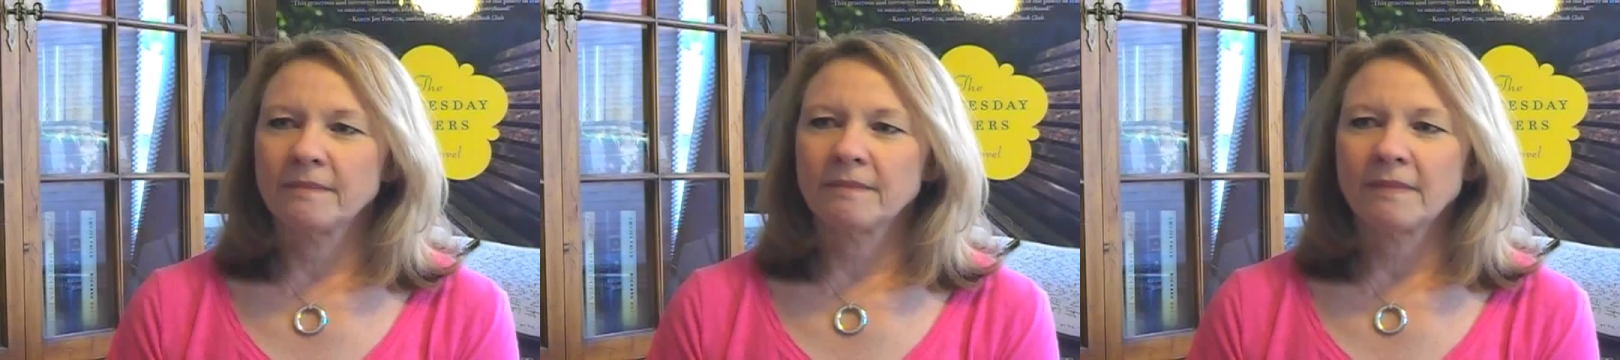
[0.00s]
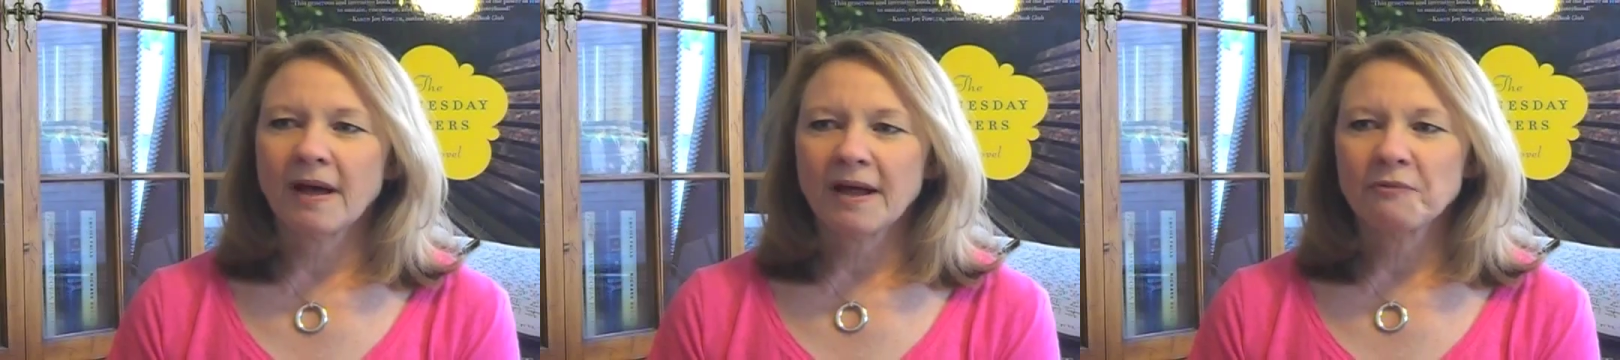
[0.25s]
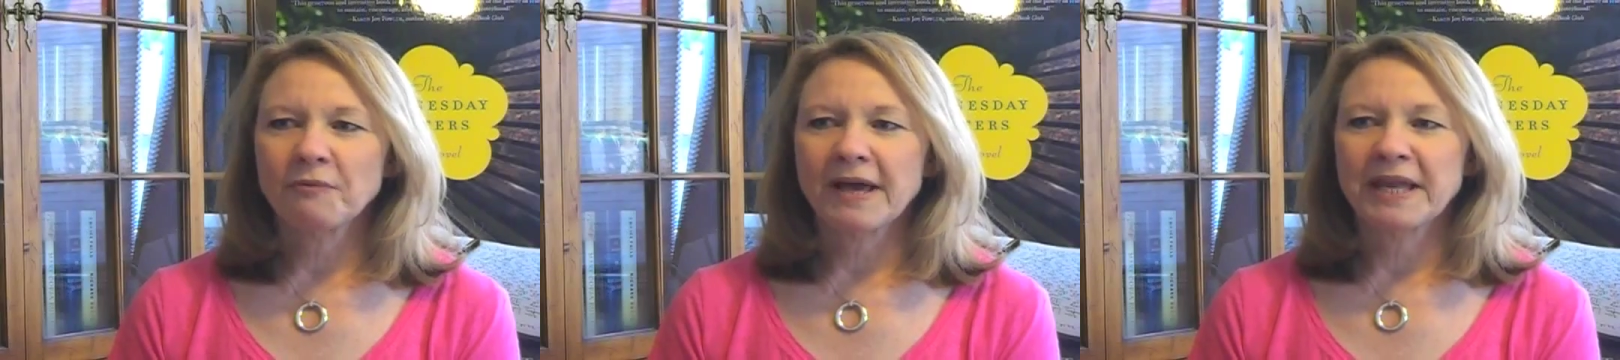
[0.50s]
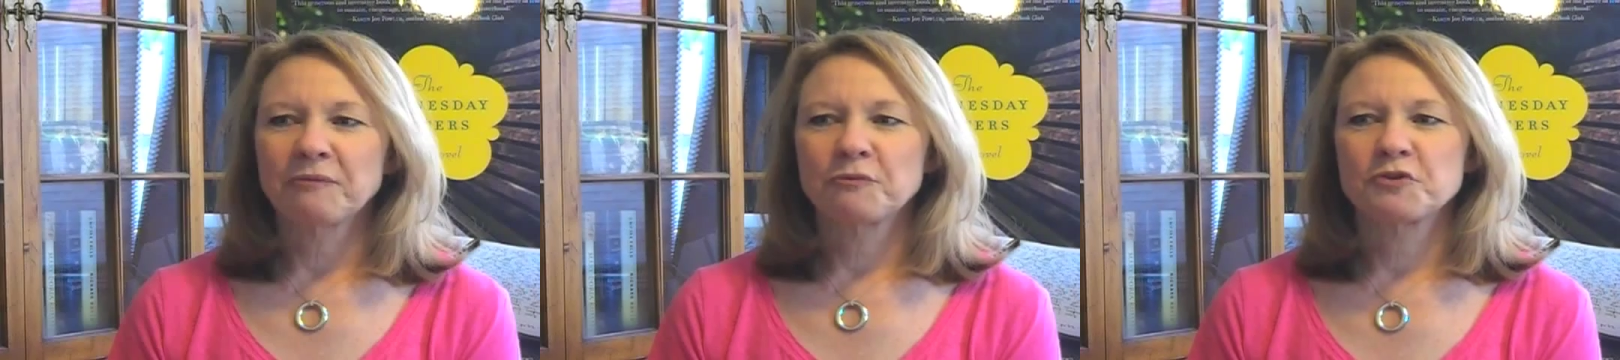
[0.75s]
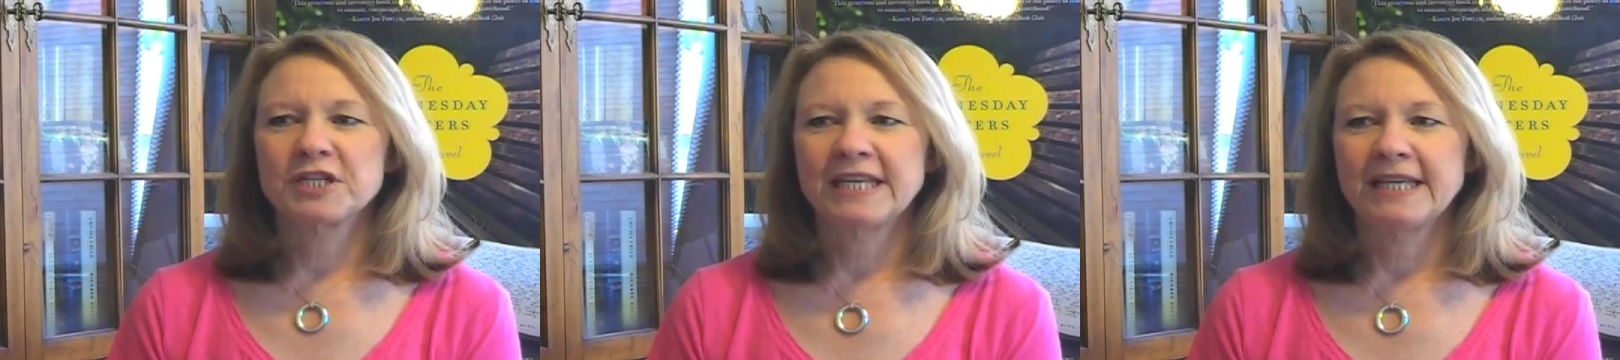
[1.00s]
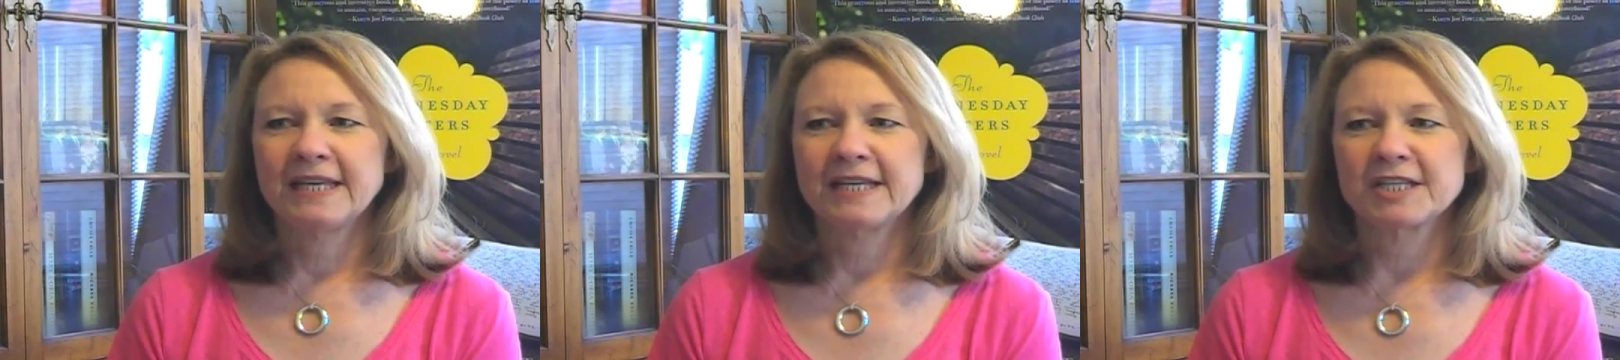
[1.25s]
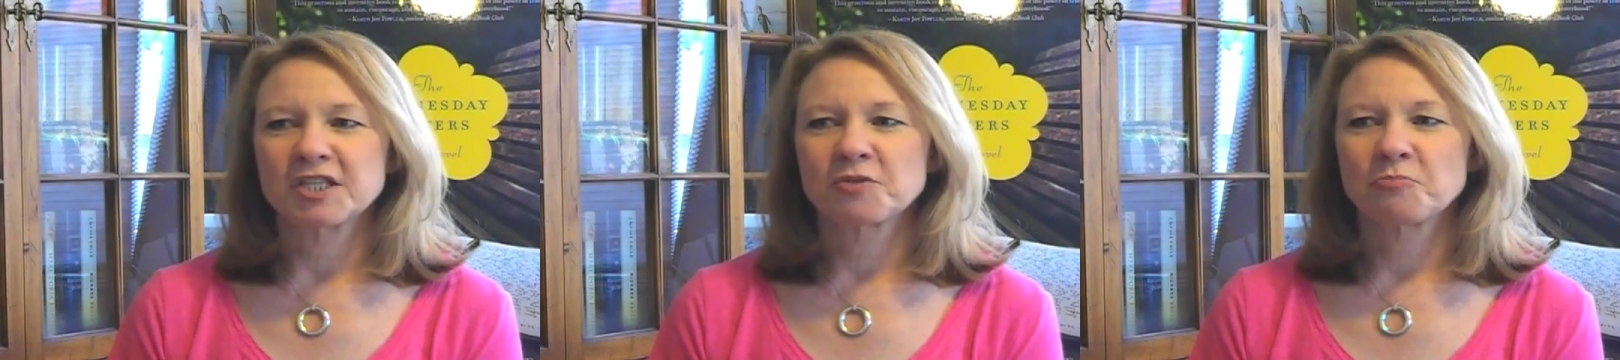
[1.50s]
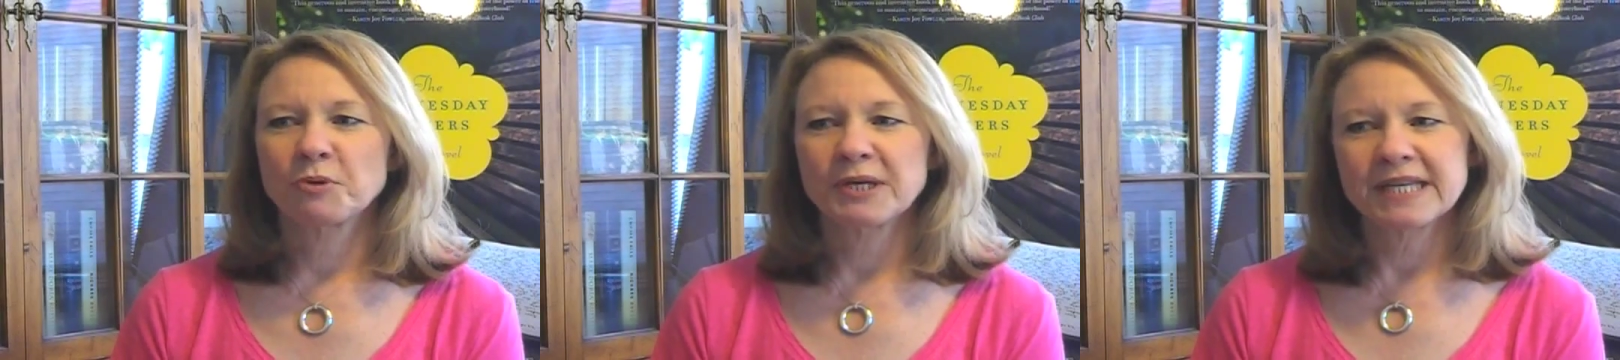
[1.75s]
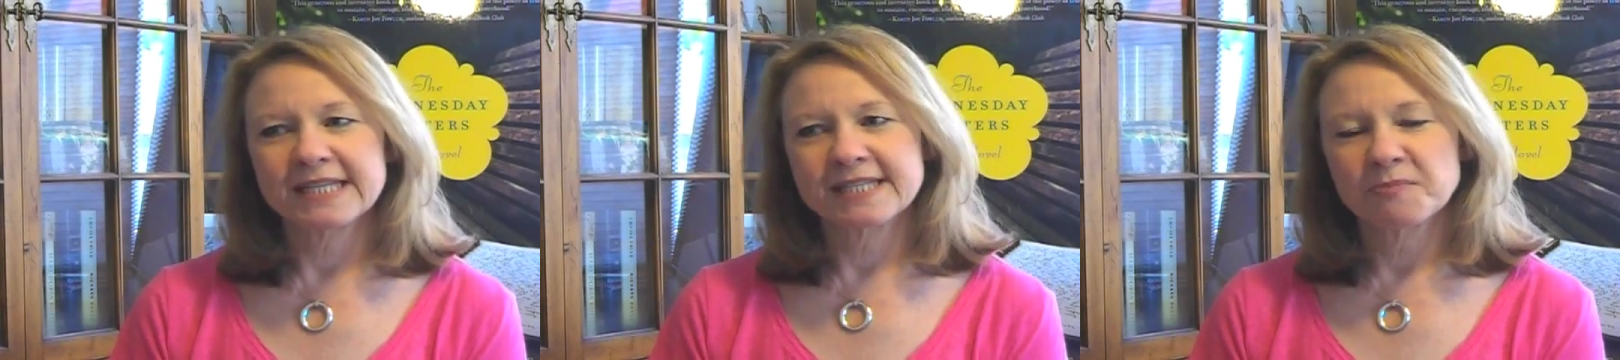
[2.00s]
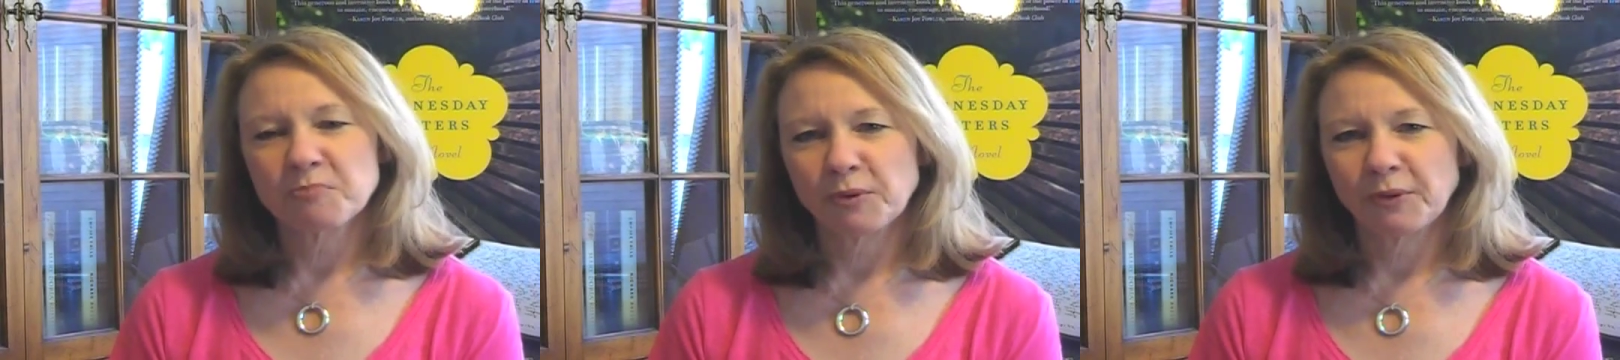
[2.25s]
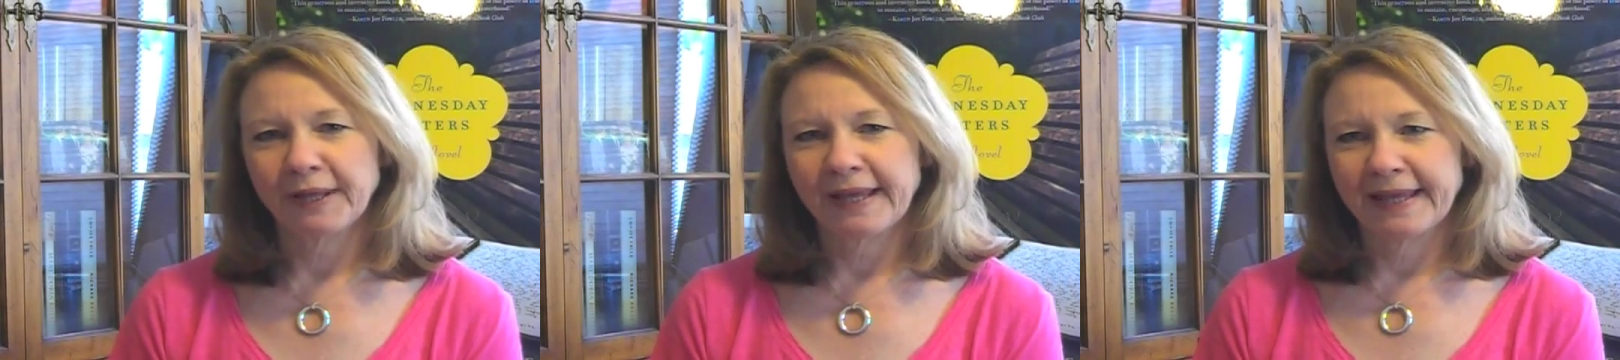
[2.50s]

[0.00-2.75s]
My writing routine is pretty simple